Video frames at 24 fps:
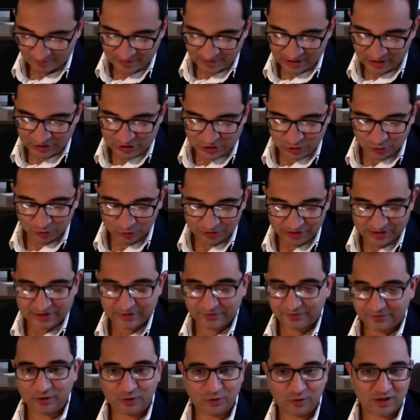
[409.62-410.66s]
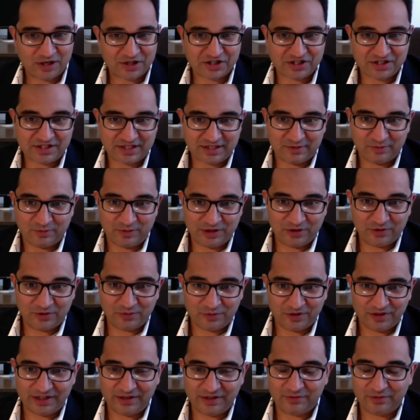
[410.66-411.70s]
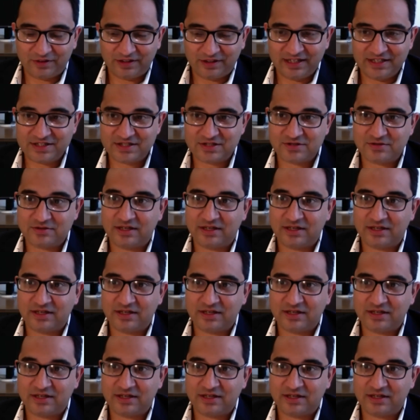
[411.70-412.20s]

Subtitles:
totally different question that we don't really relate to.